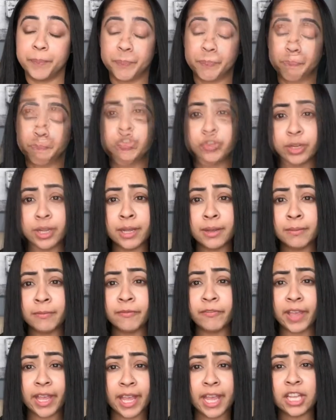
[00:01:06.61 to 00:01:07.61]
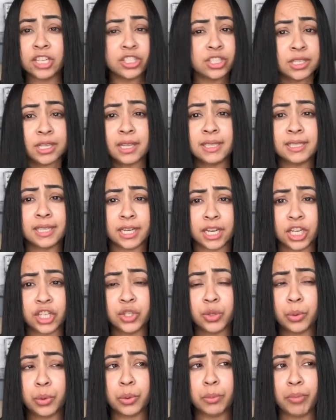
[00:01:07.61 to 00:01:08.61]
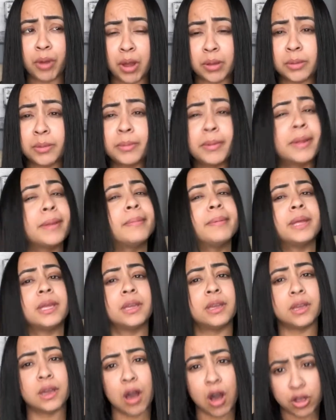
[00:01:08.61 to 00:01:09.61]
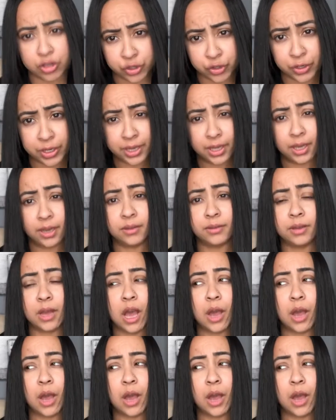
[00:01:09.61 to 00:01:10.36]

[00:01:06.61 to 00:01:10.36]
My dream vacation destination would probably be Australia.